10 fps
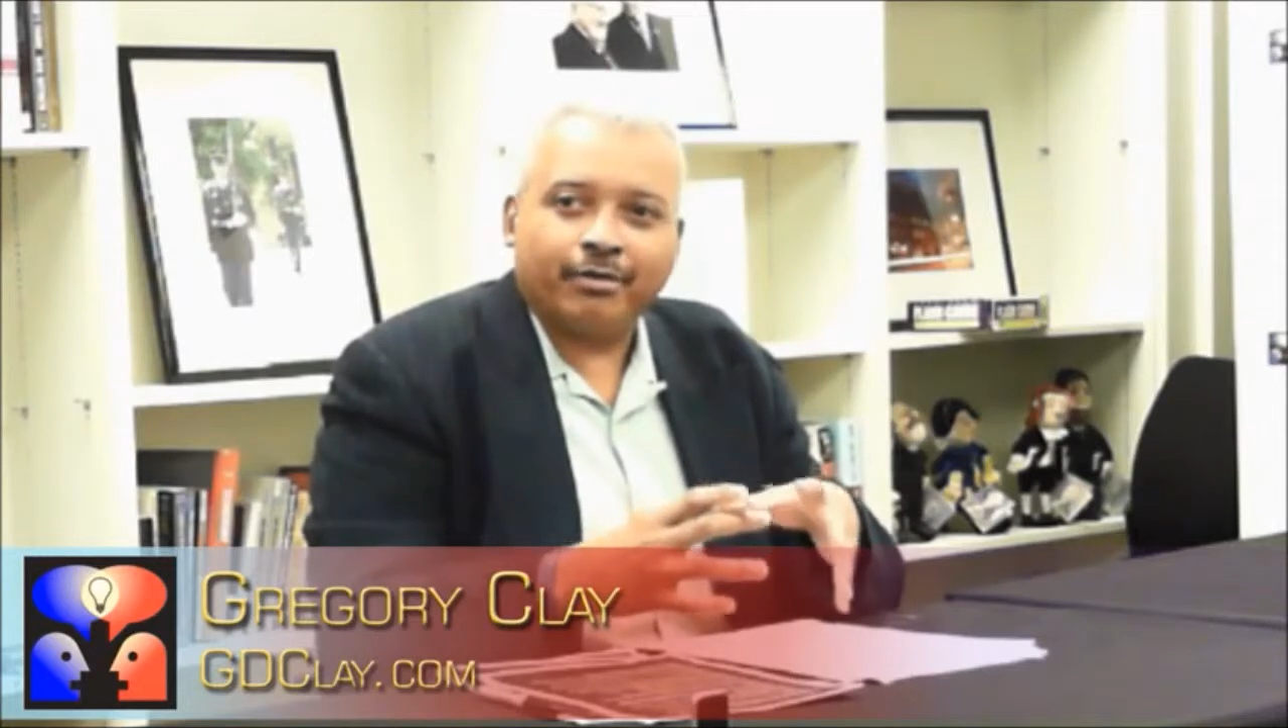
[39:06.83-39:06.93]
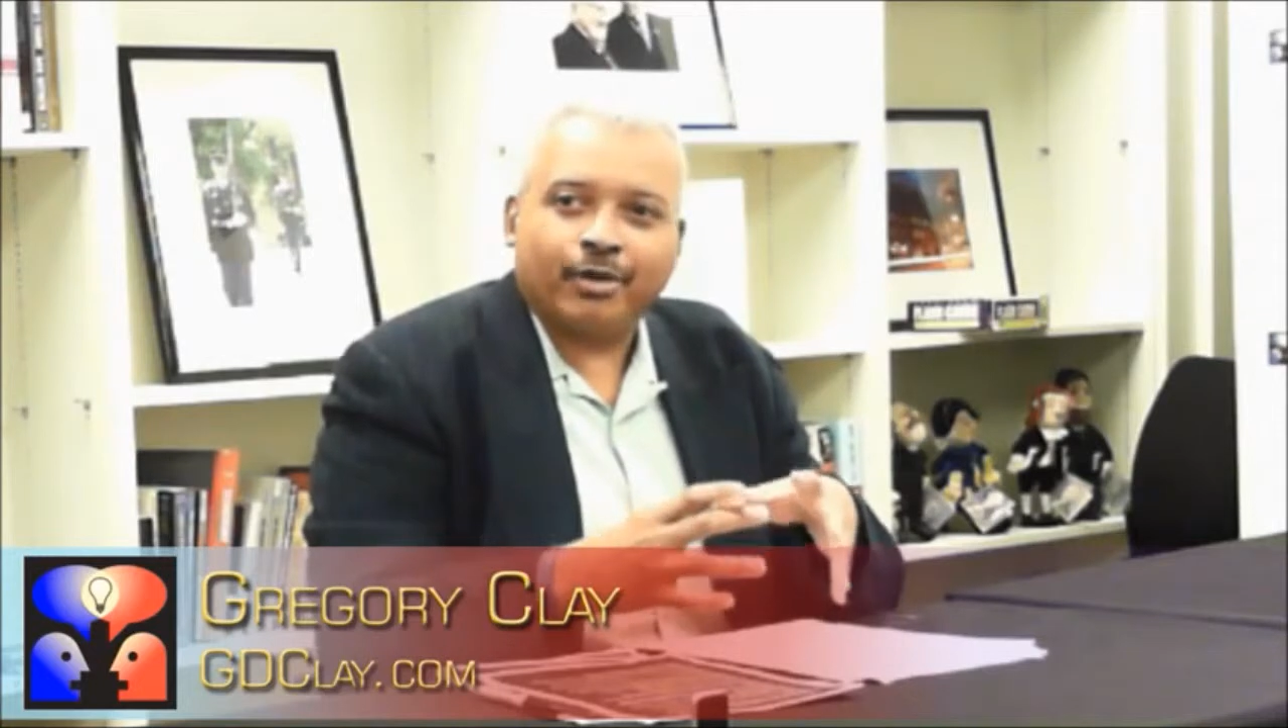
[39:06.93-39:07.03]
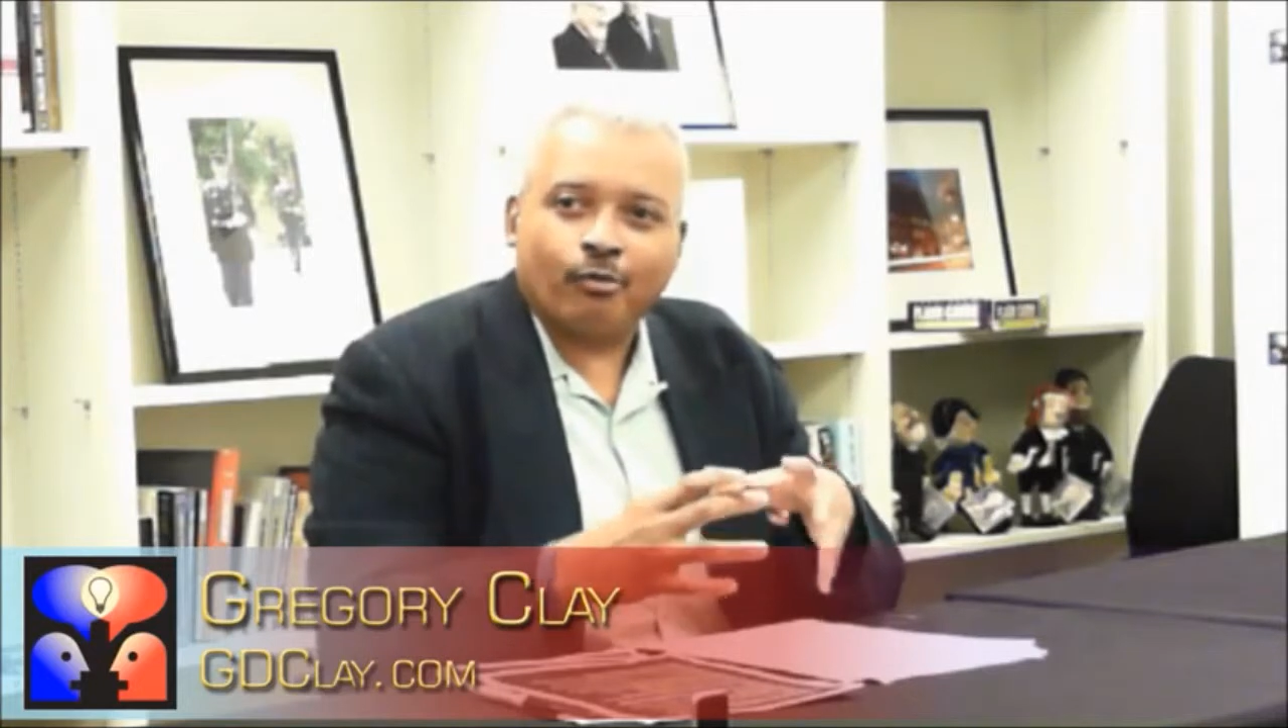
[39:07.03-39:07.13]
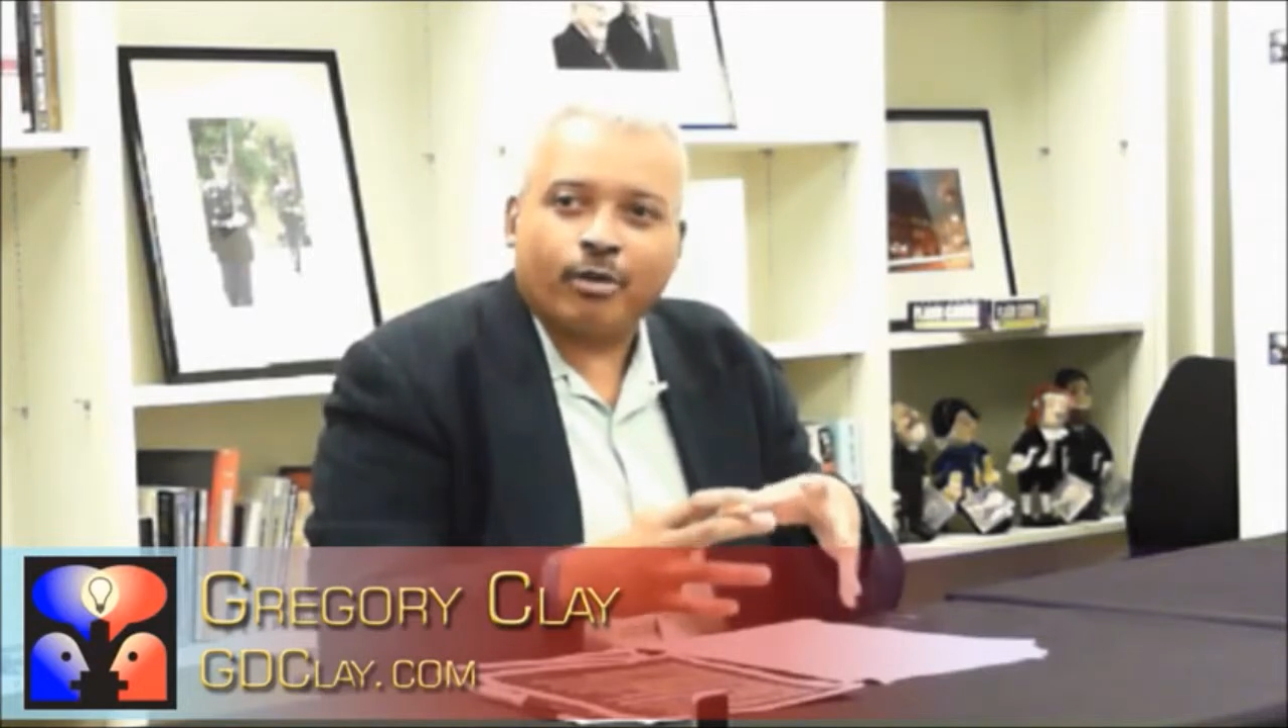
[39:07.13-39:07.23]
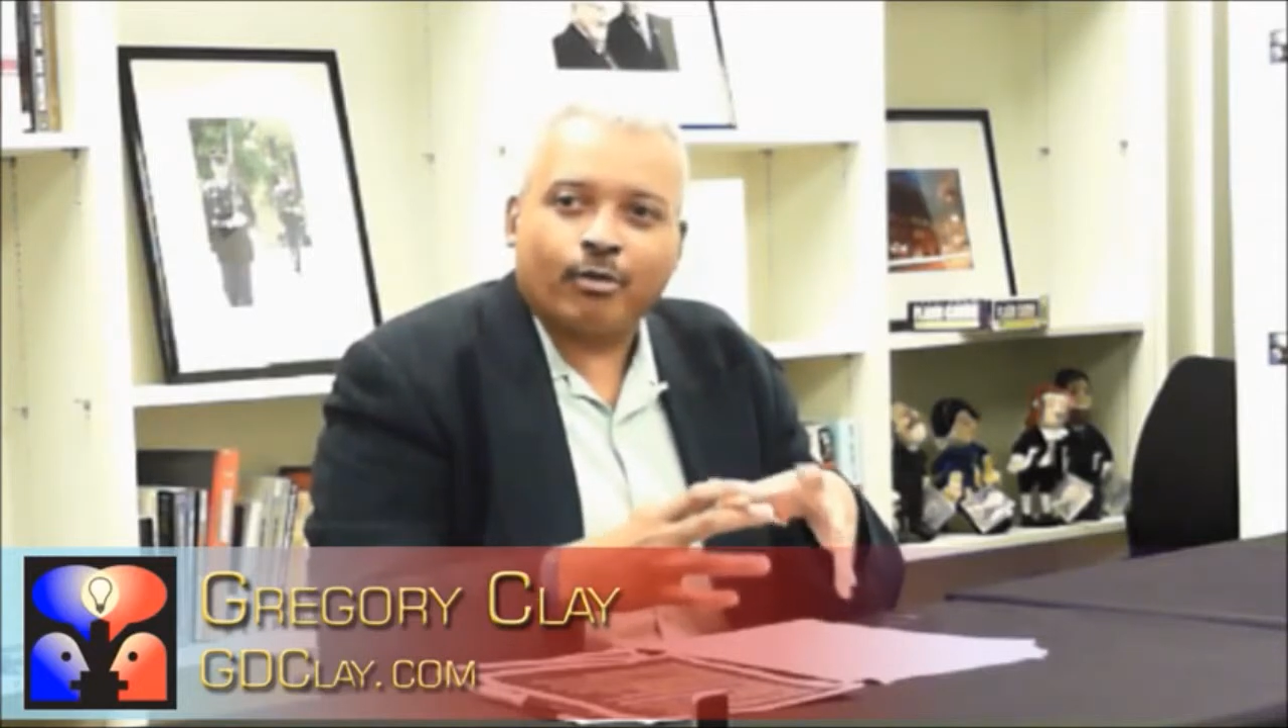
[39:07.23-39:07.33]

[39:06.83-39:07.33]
there were